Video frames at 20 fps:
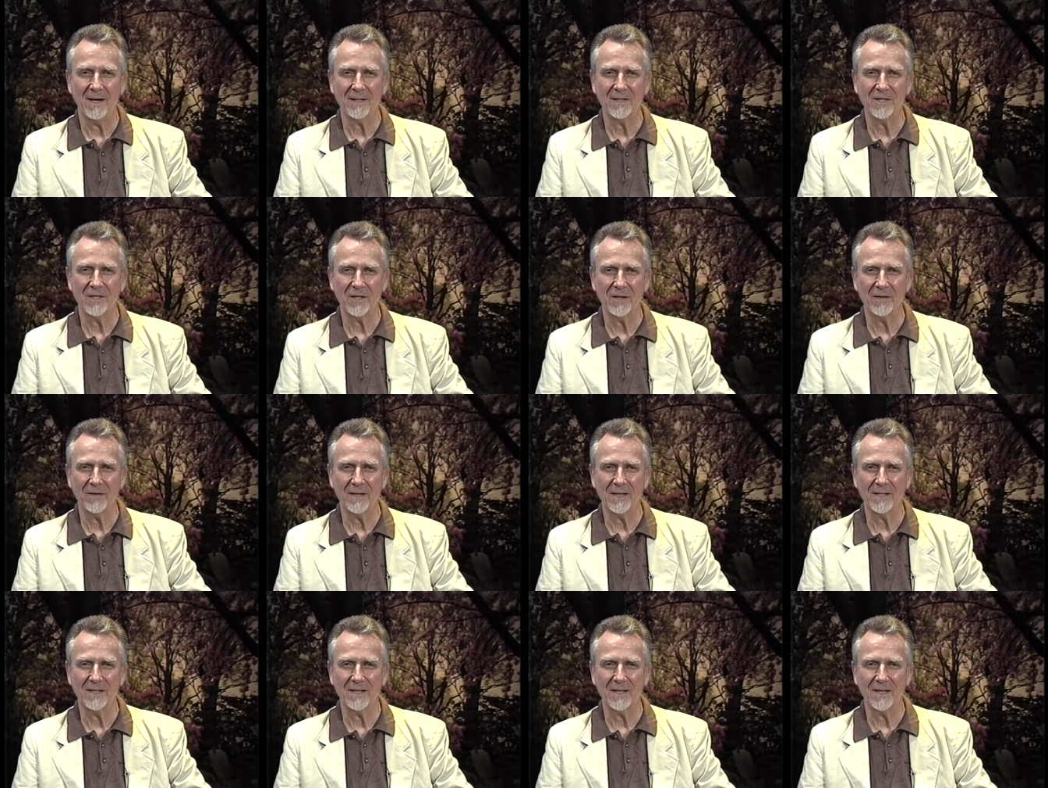so
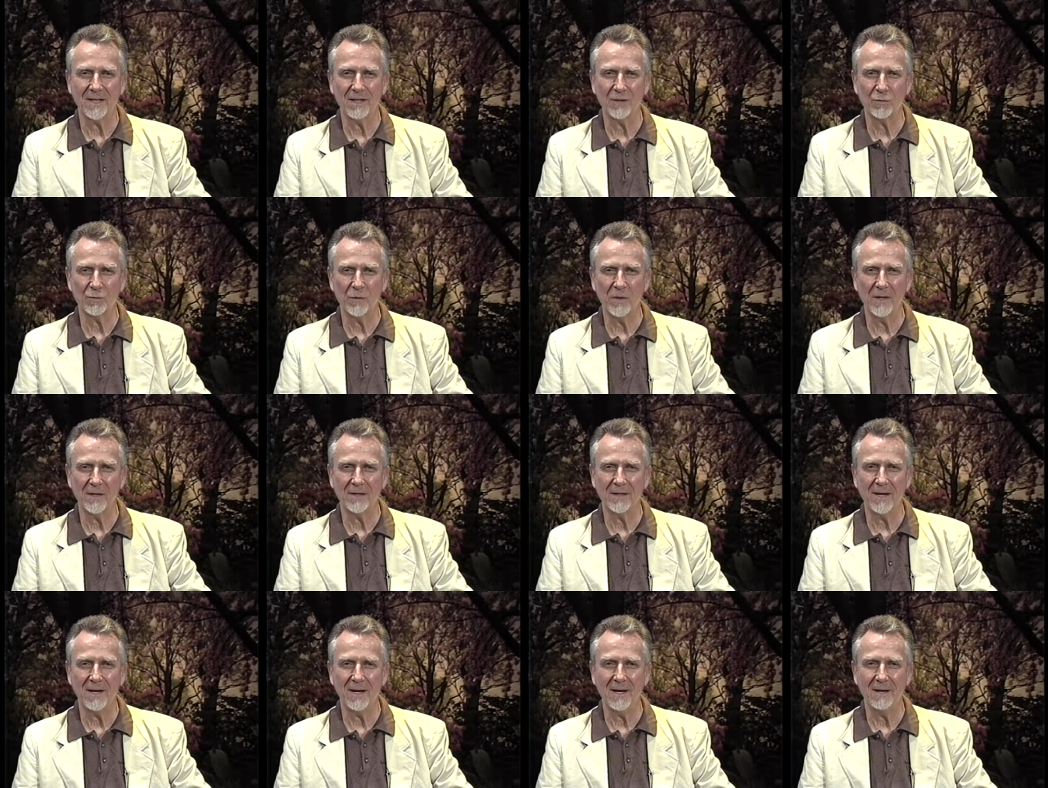that his real
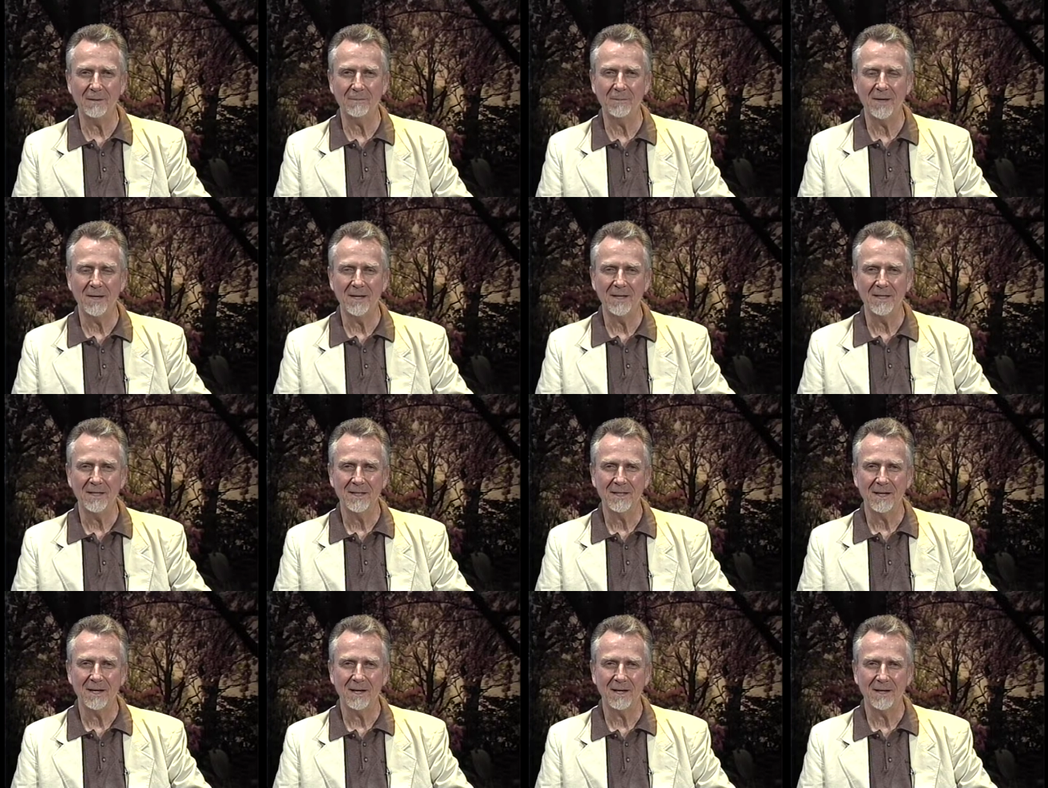name
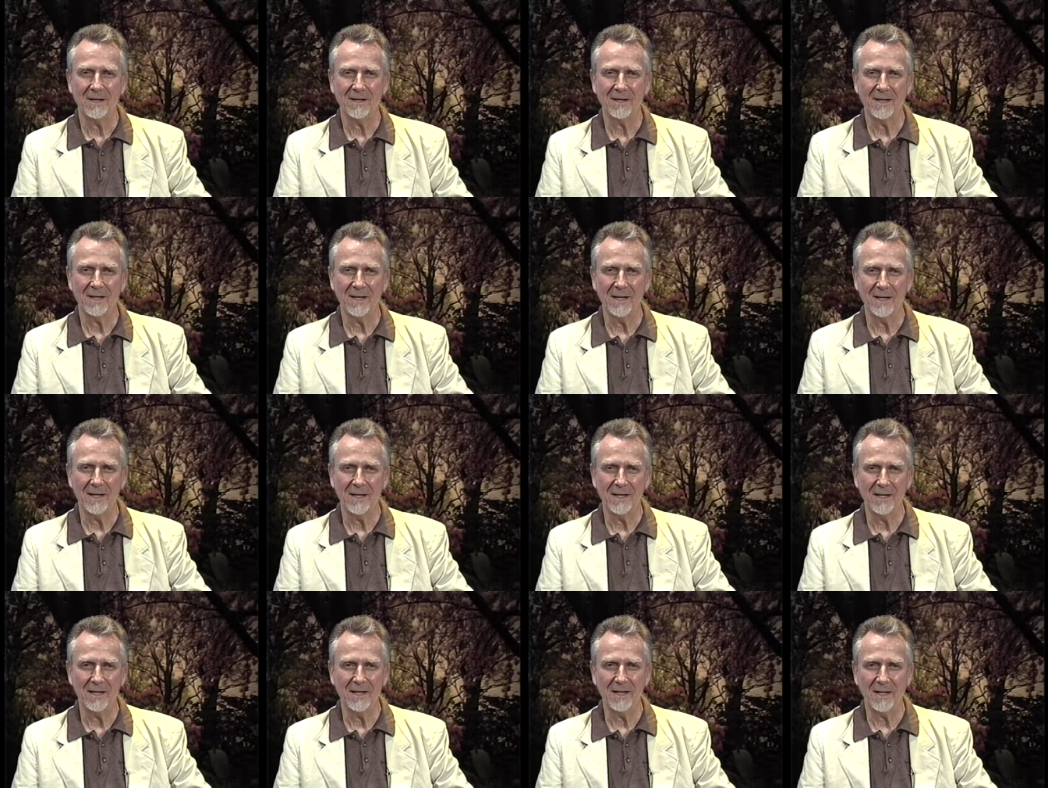
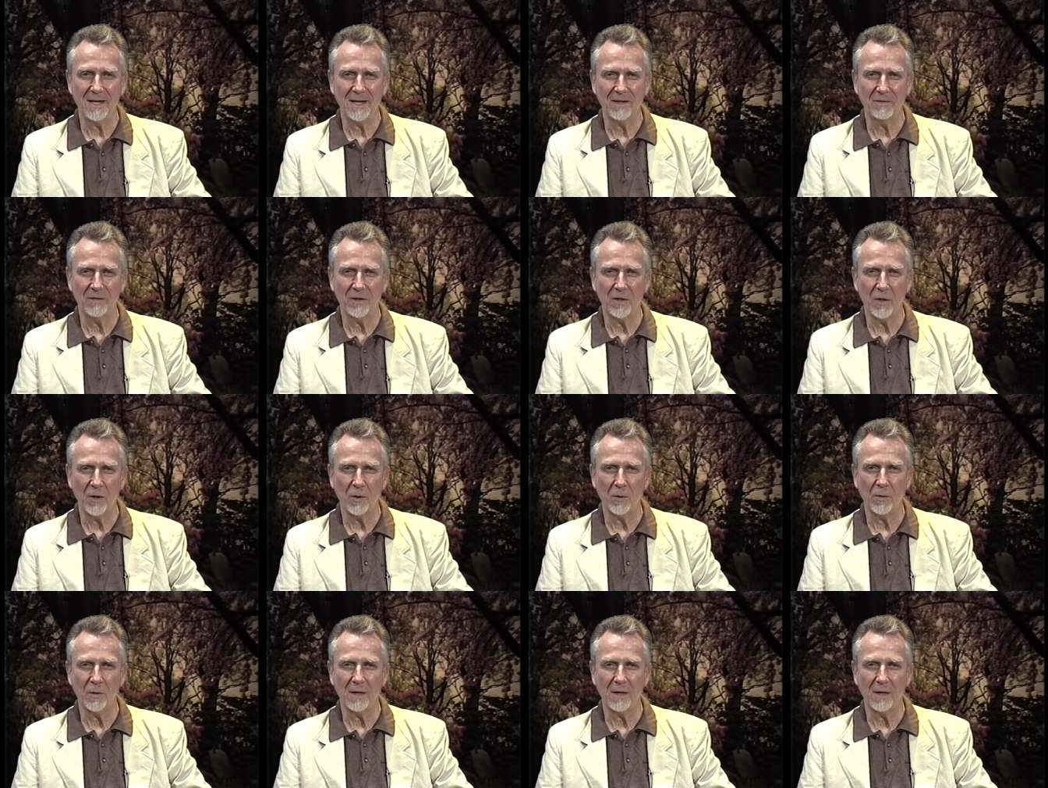he did not even know.